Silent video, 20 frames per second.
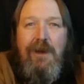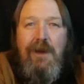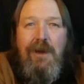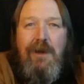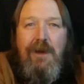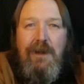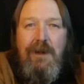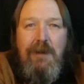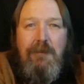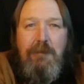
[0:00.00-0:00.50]

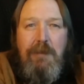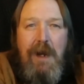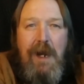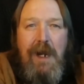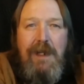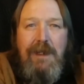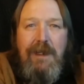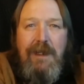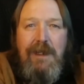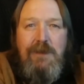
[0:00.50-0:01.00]

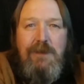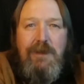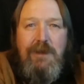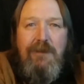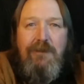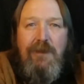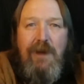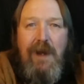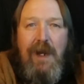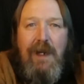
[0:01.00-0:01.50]
Combine this with the
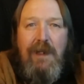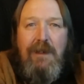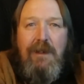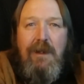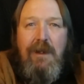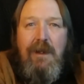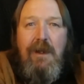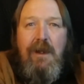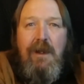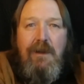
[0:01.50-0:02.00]
fact
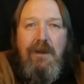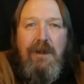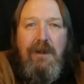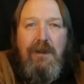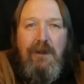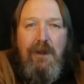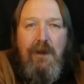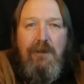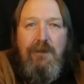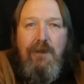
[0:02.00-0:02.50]
that low